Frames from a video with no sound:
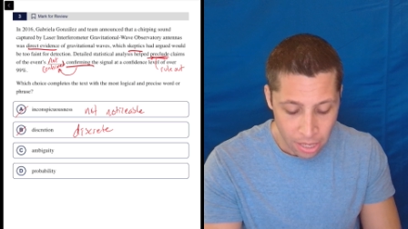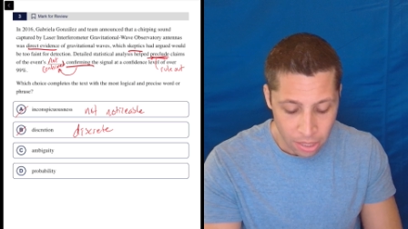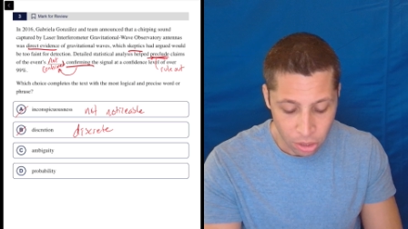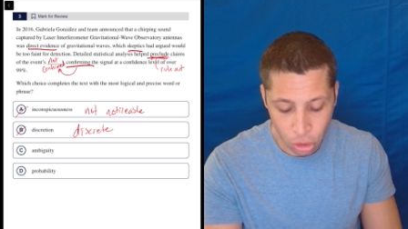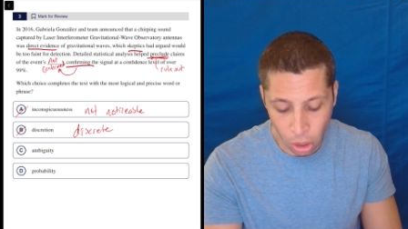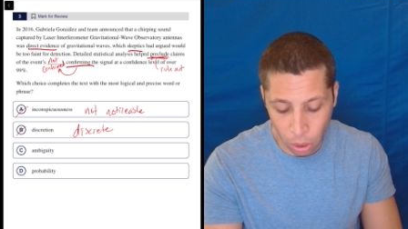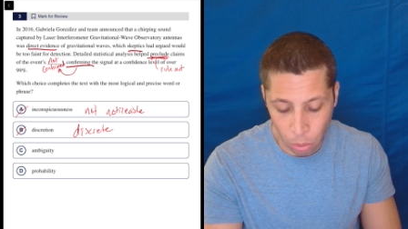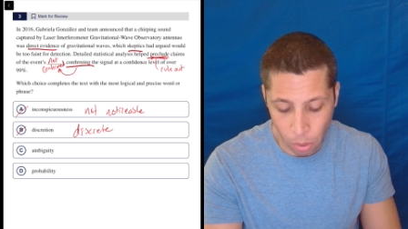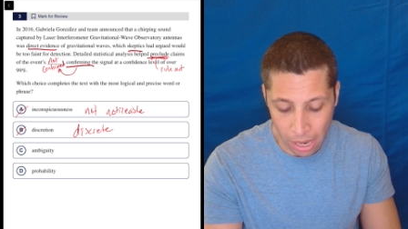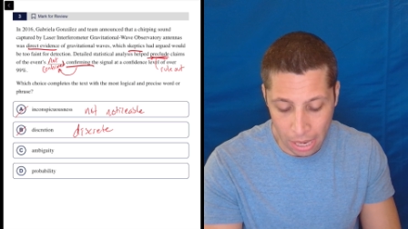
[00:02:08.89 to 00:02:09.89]

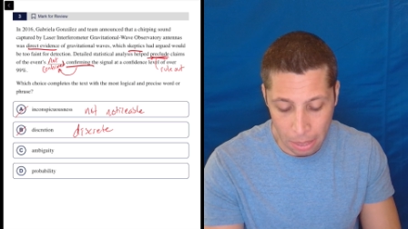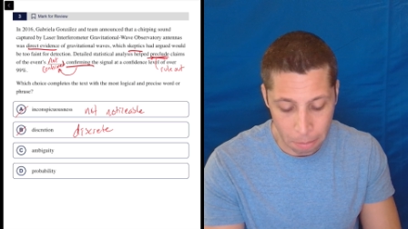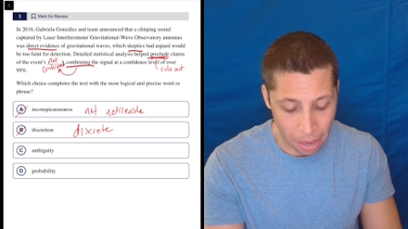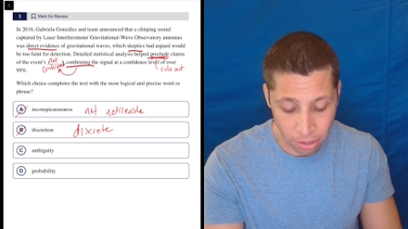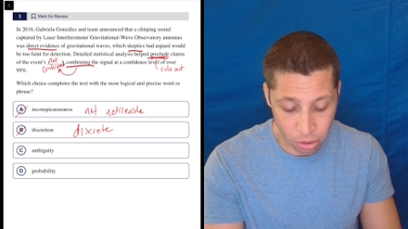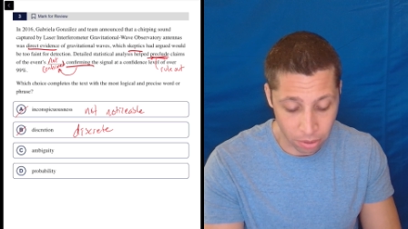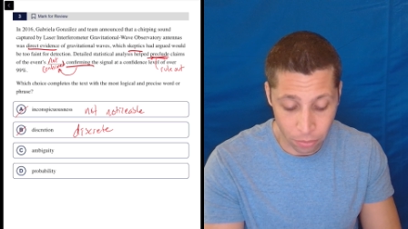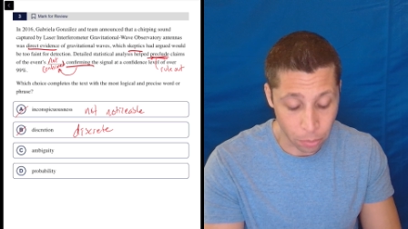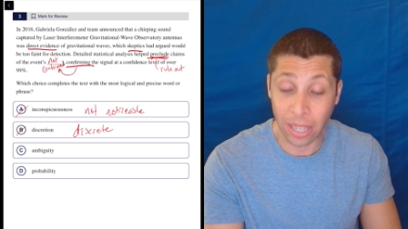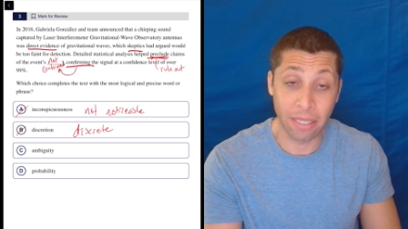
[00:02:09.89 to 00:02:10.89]
So um, I just don't even
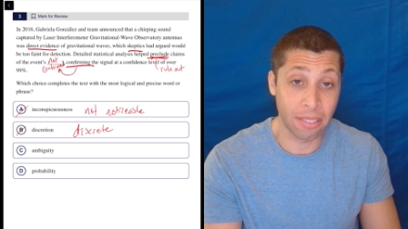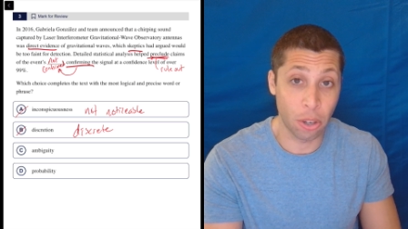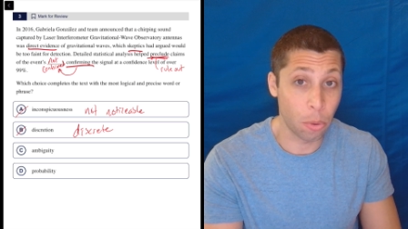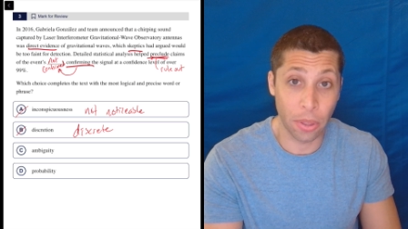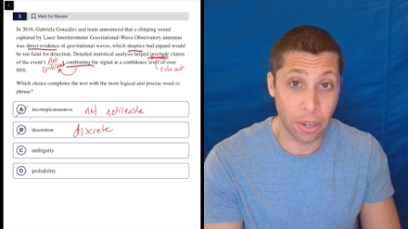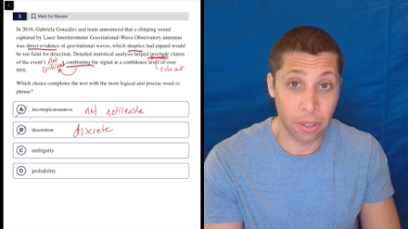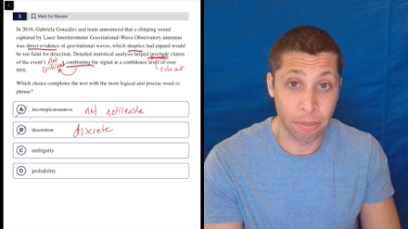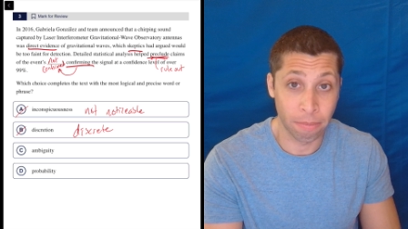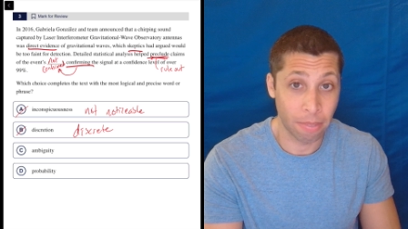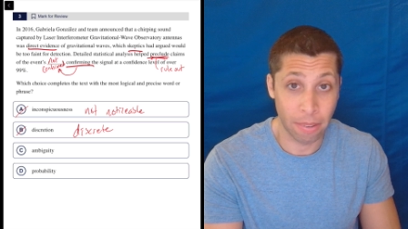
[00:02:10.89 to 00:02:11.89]
know what that has to do with here,